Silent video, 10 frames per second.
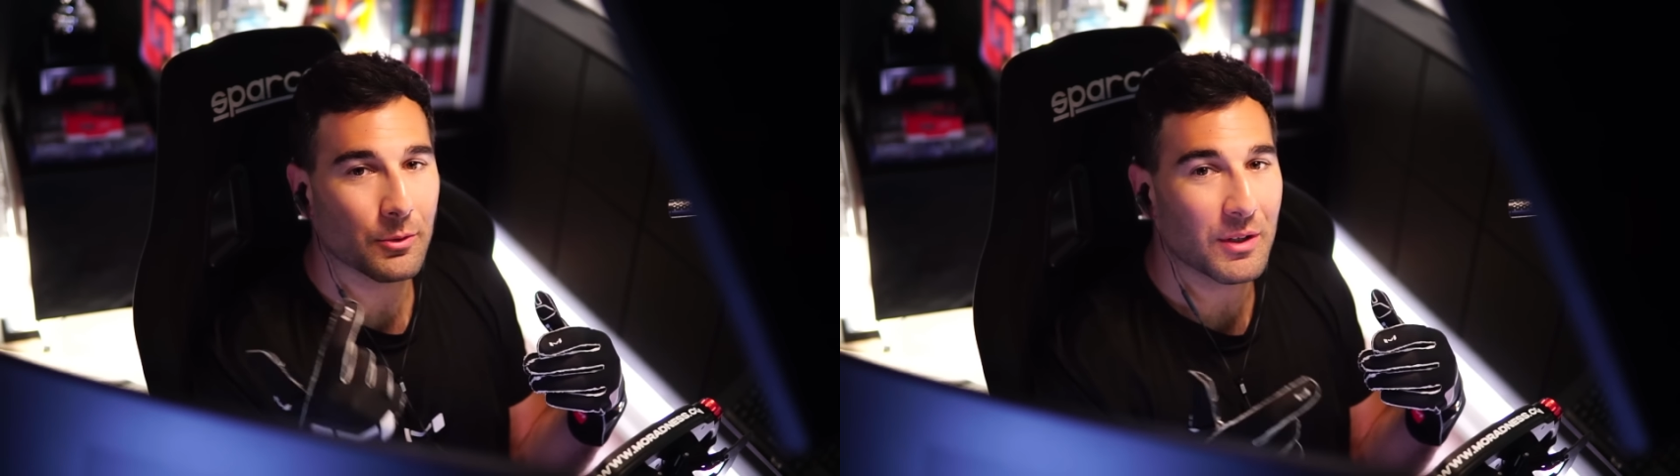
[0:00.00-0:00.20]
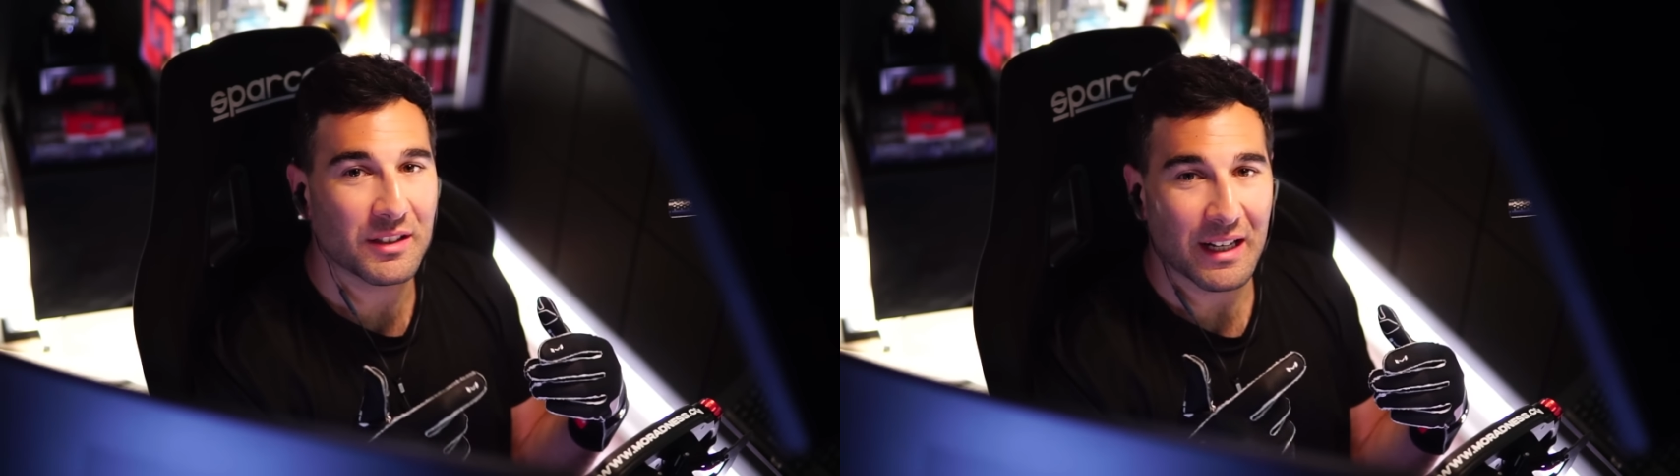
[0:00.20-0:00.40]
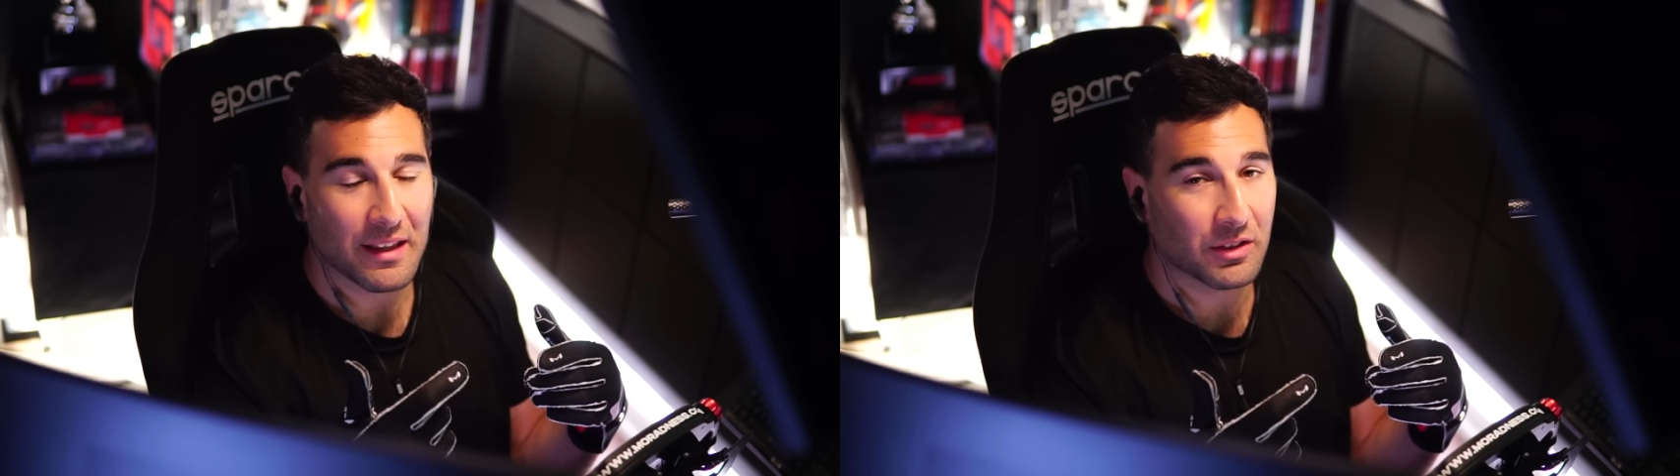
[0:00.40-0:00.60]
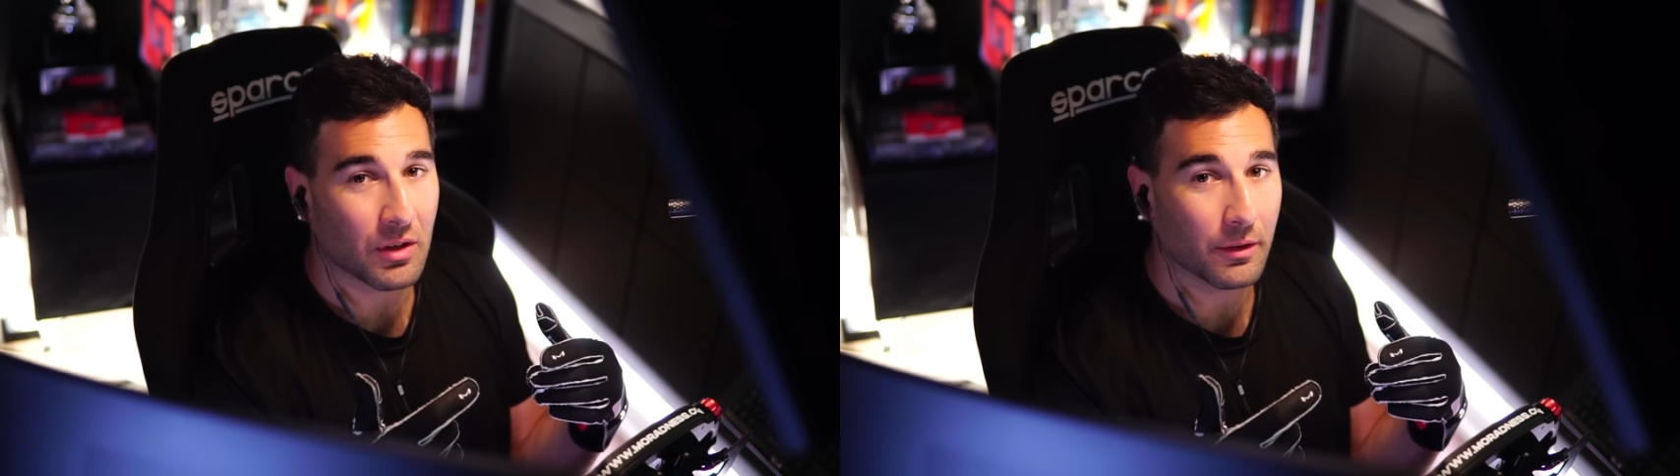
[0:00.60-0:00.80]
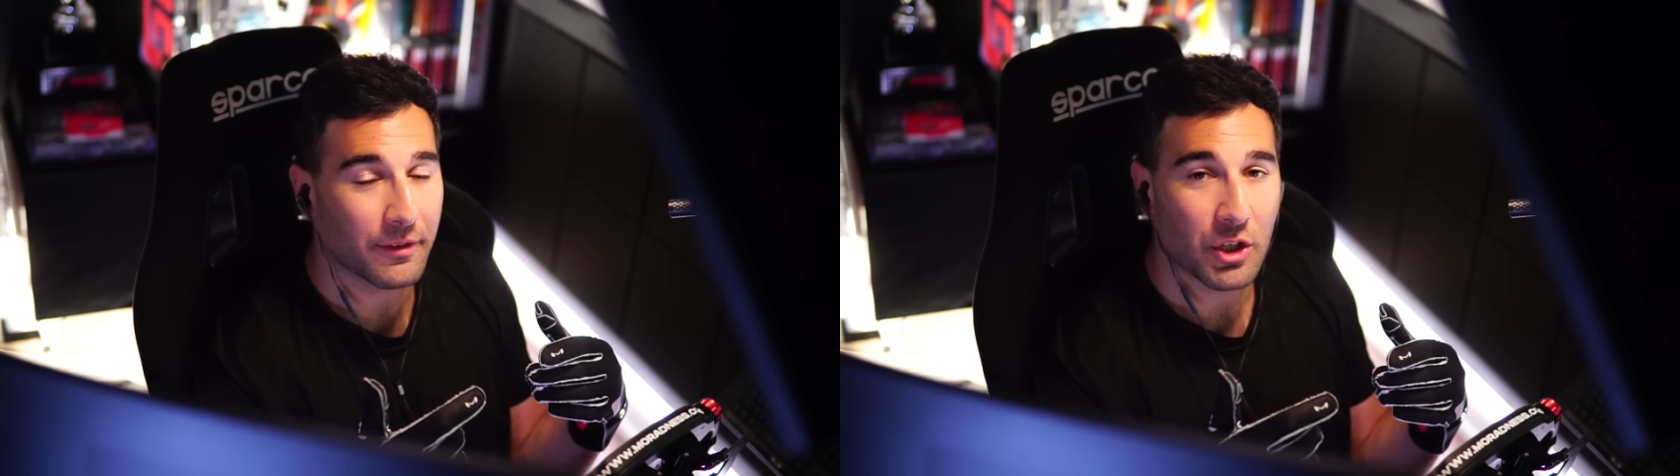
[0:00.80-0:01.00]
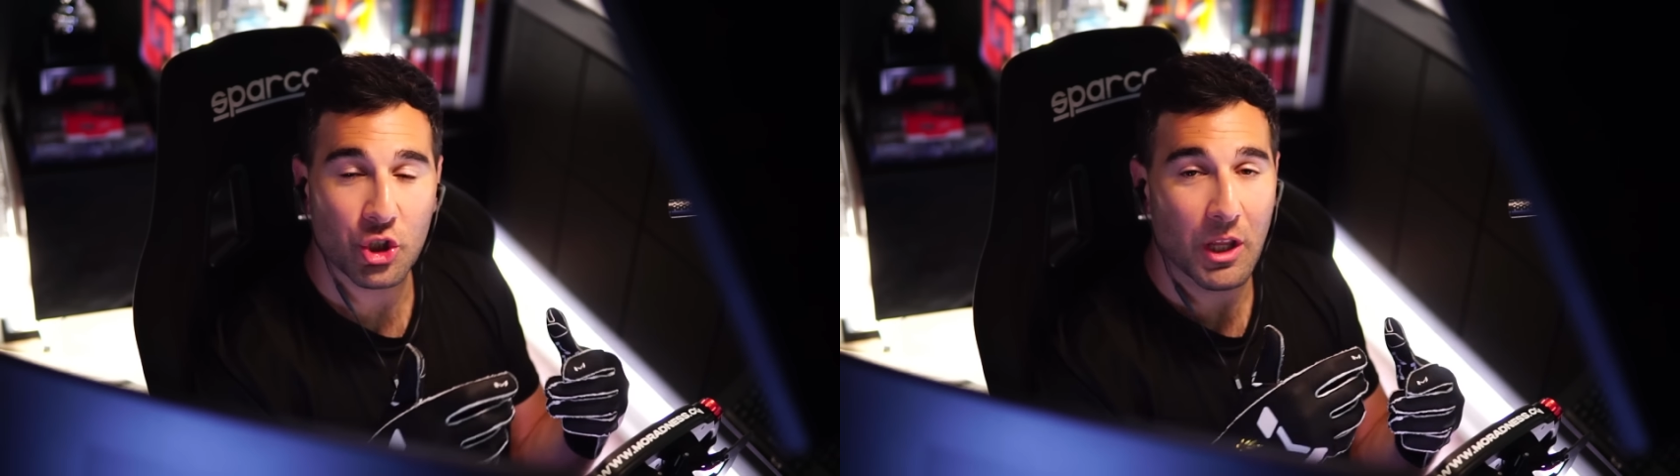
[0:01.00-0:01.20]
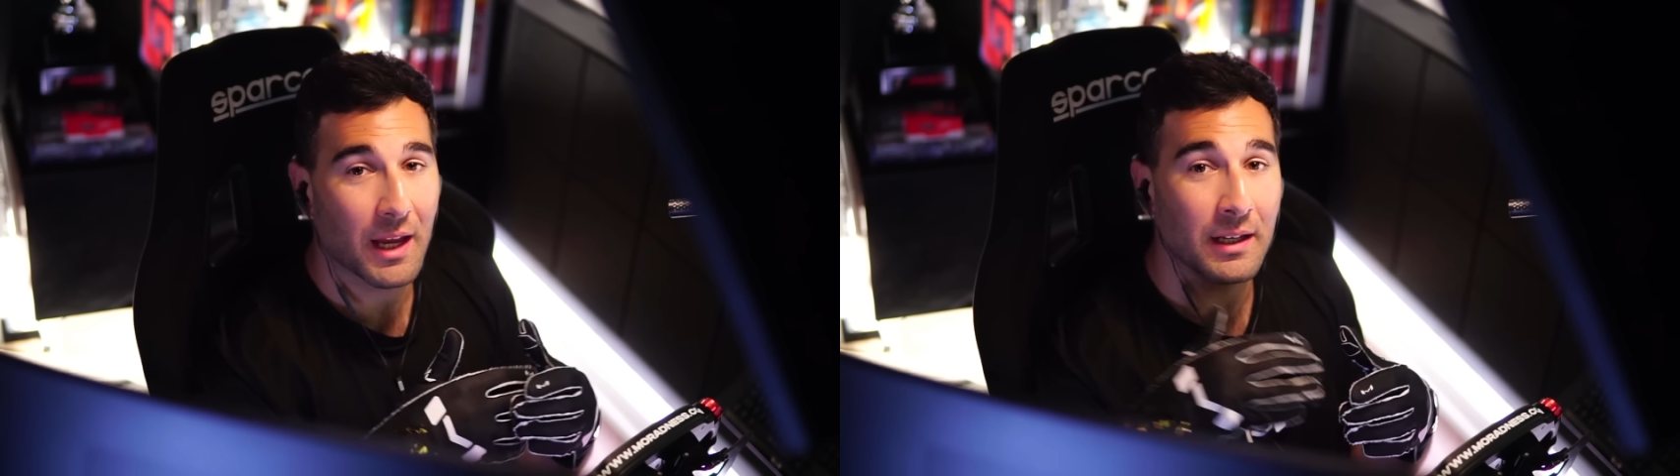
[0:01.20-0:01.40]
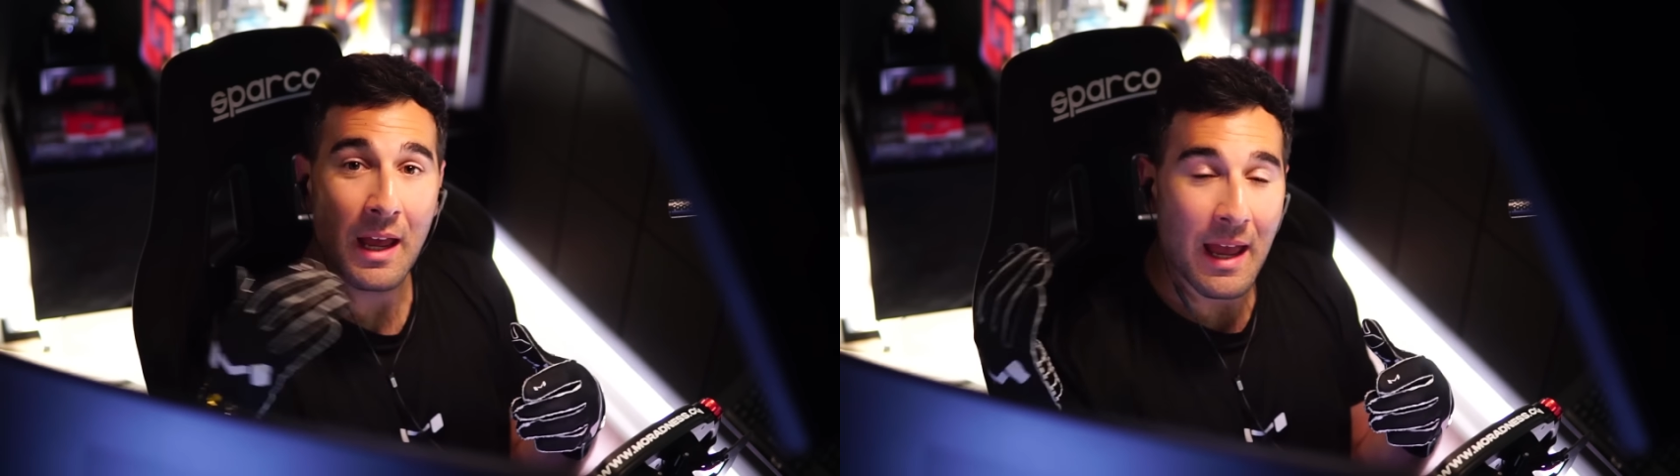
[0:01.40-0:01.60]
reset at the start-finish
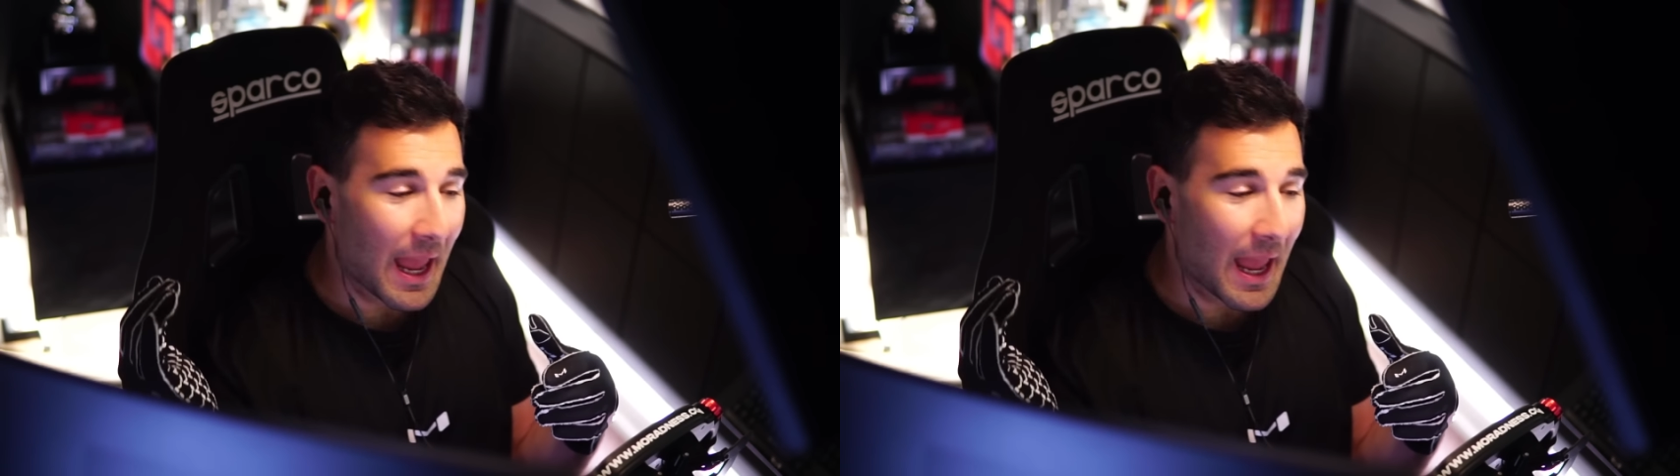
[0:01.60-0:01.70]
line